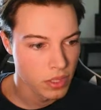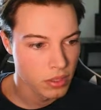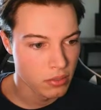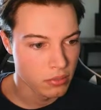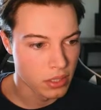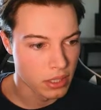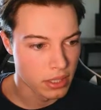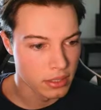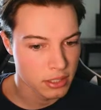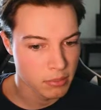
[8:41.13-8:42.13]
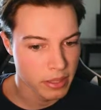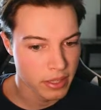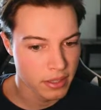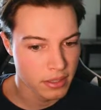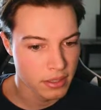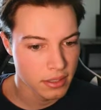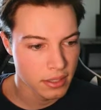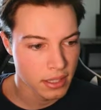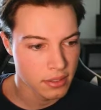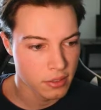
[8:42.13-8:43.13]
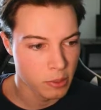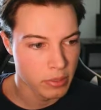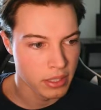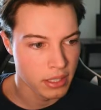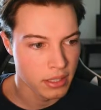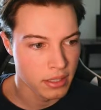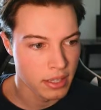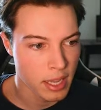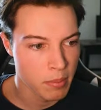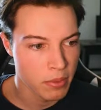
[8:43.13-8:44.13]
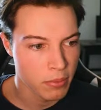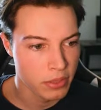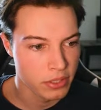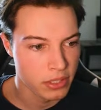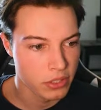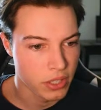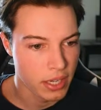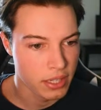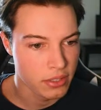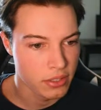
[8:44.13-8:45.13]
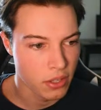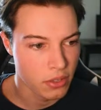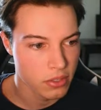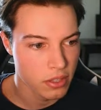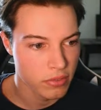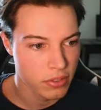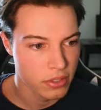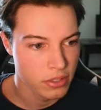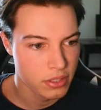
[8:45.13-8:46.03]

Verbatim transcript: Run this command. That's a little bit in depth. We're just going to try and install stuff first.